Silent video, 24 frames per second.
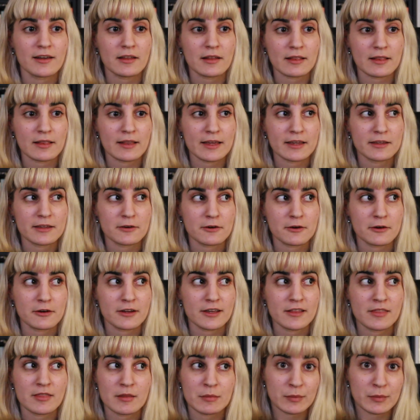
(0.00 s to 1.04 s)
later
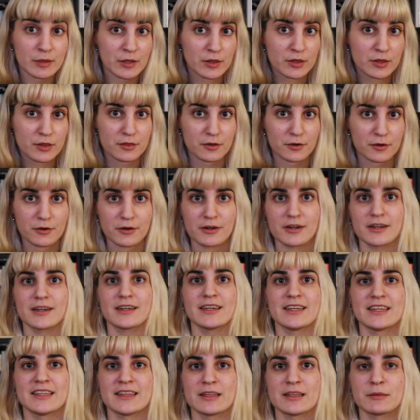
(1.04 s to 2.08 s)
in the month or
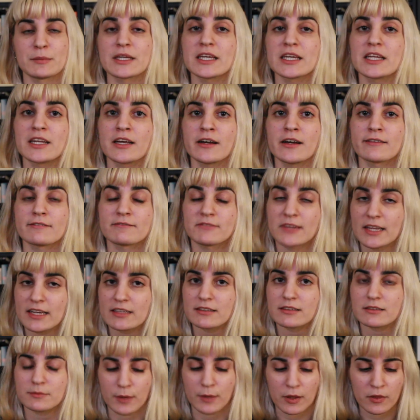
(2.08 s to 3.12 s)
in the beginning of
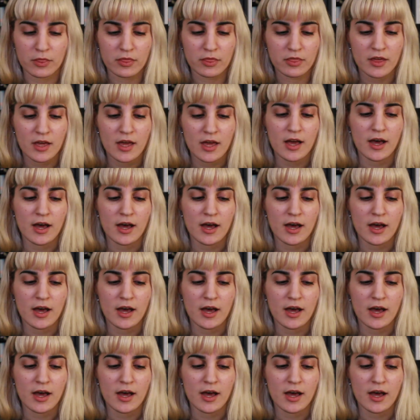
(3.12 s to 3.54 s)
next month.